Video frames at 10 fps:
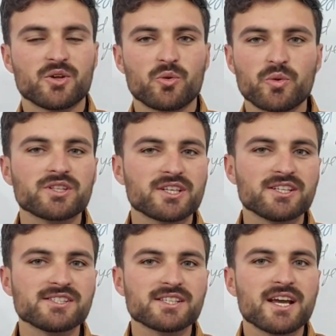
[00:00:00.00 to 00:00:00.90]
which
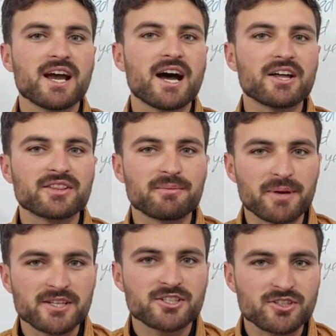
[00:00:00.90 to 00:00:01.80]
is on the
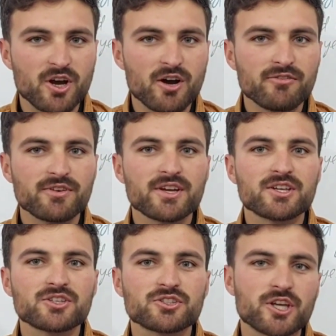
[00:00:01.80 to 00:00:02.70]
basis of
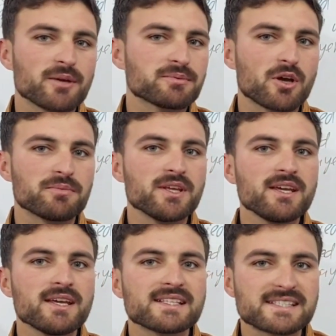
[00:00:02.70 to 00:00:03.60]
shapes of
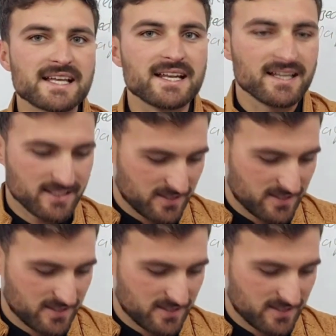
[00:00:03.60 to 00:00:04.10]
the cell.